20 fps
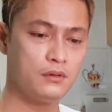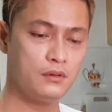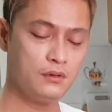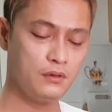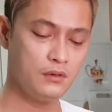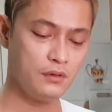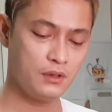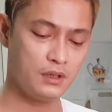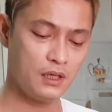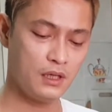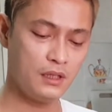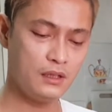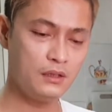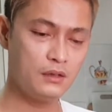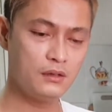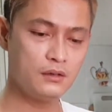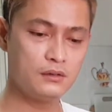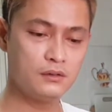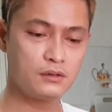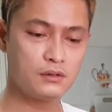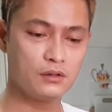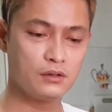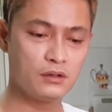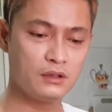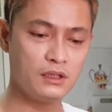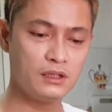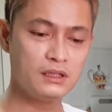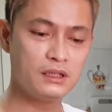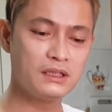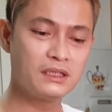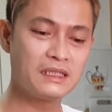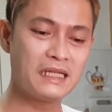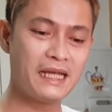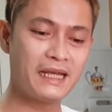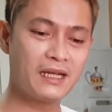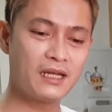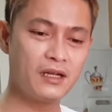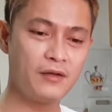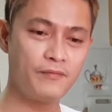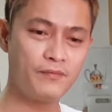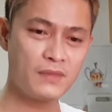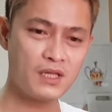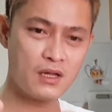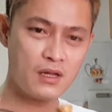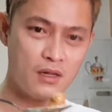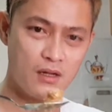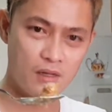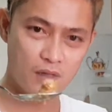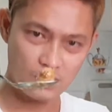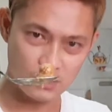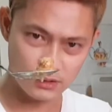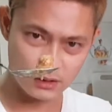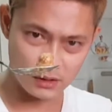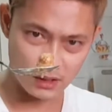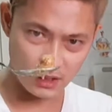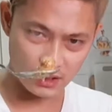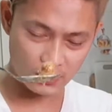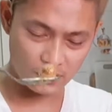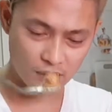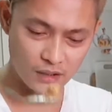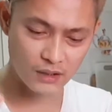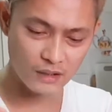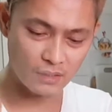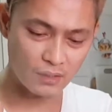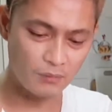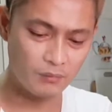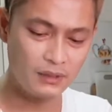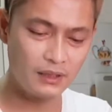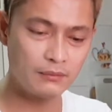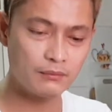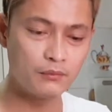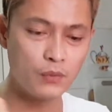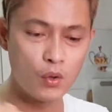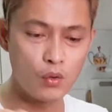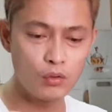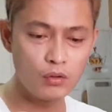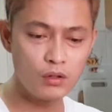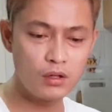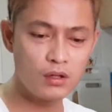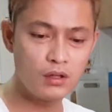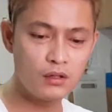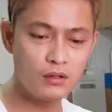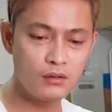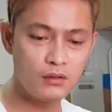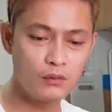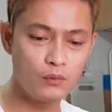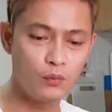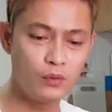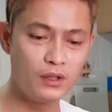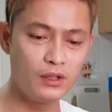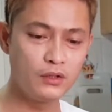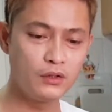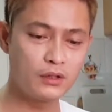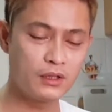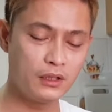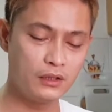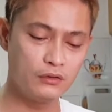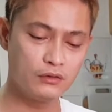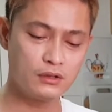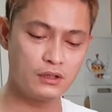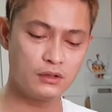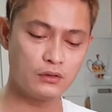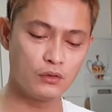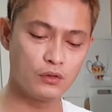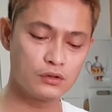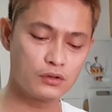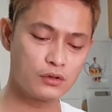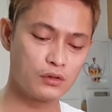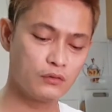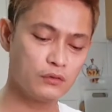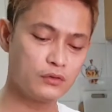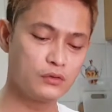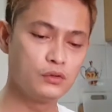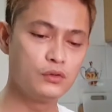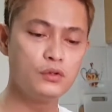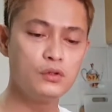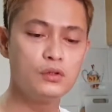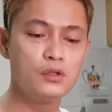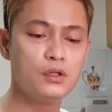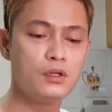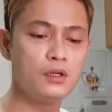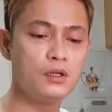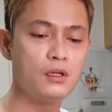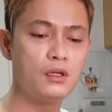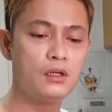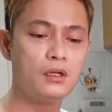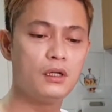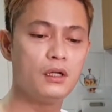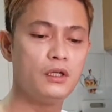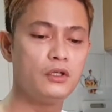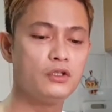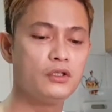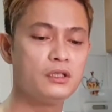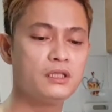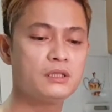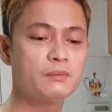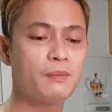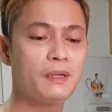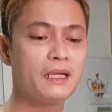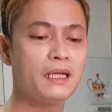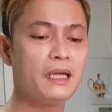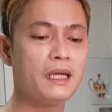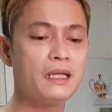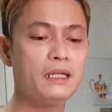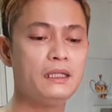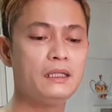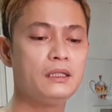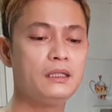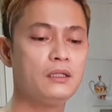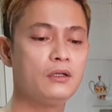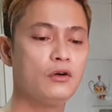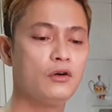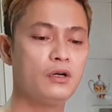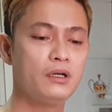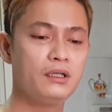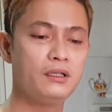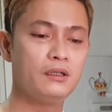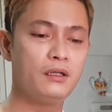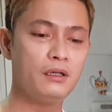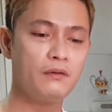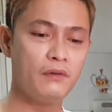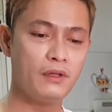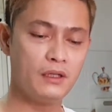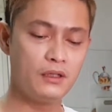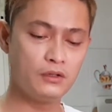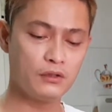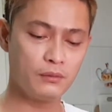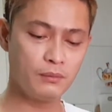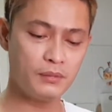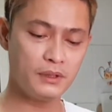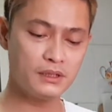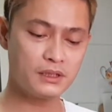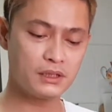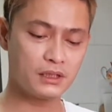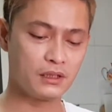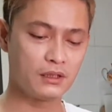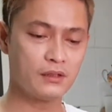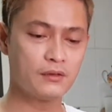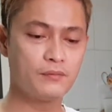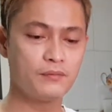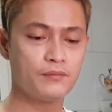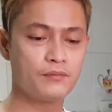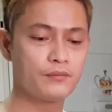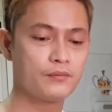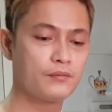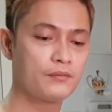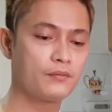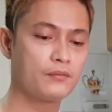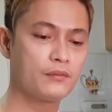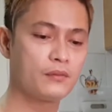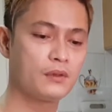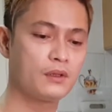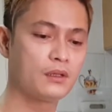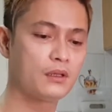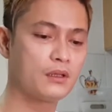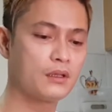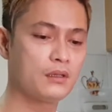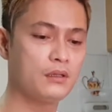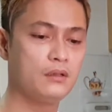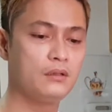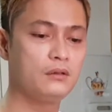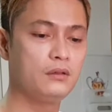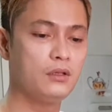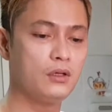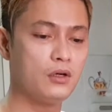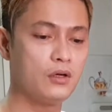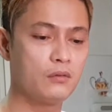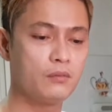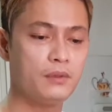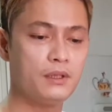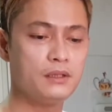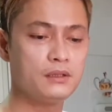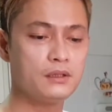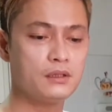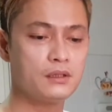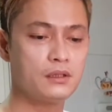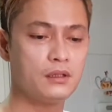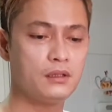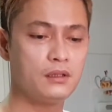Okay. So this is like... It's like a meatball where you can use it also too in your spaghetti or even in your pizza. Long beans.